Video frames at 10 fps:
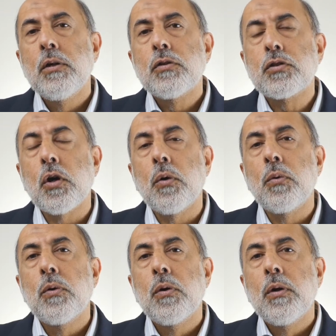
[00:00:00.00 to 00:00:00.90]

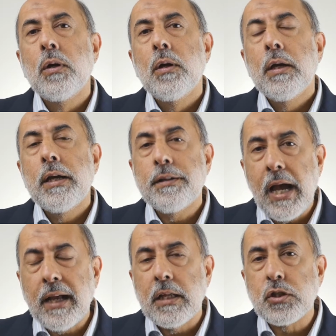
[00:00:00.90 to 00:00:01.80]
So
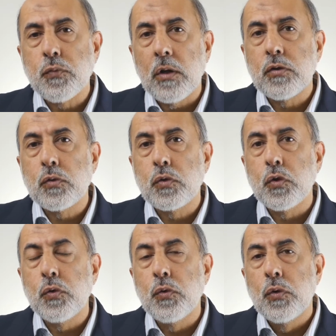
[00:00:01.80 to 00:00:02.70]
Heraclius wanted
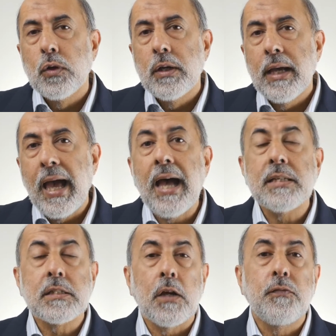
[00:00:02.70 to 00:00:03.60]
to
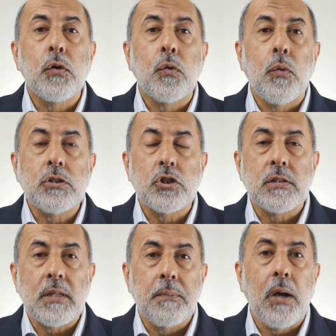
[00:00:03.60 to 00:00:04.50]
ask a few
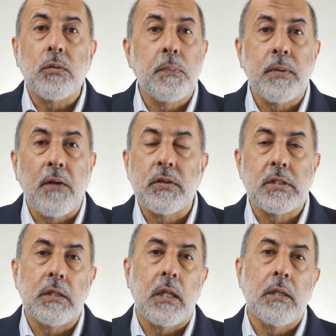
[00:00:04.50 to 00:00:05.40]
questions about the Prophet
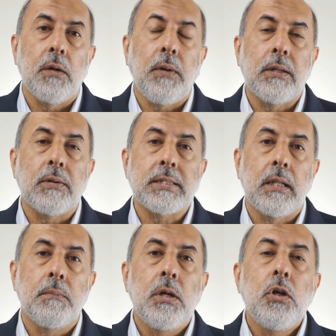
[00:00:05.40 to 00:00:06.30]
sallallahu alaihi
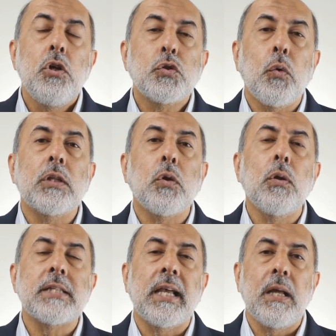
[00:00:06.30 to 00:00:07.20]
wasallam. So he told
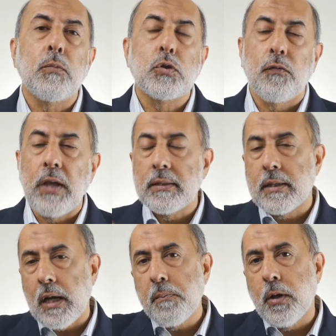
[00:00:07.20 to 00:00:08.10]
Sayyidina Abu Sufyan,
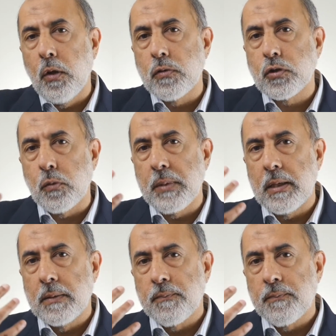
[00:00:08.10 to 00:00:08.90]
come close to me